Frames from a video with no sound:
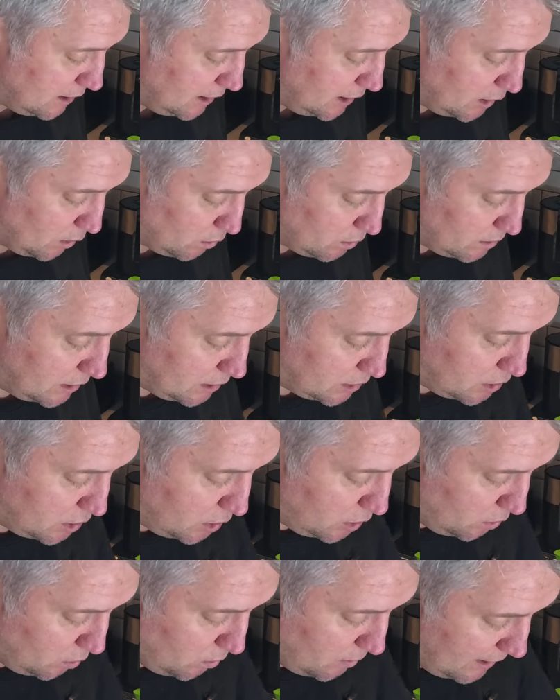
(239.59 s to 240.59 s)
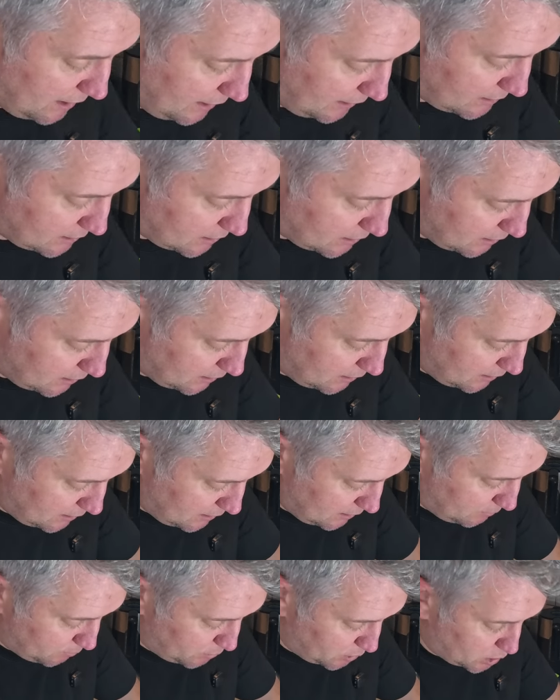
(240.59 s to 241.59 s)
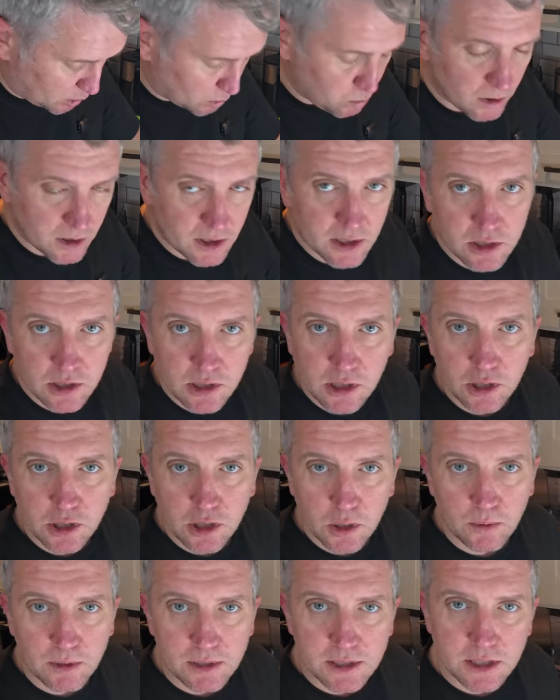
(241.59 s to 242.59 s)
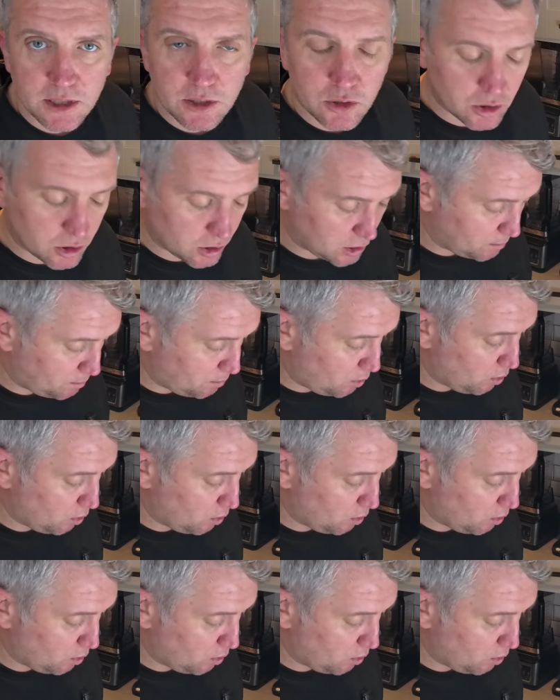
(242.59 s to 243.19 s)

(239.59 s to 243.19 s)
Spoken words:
Don't it too wet, because what it's going to do is you're just going to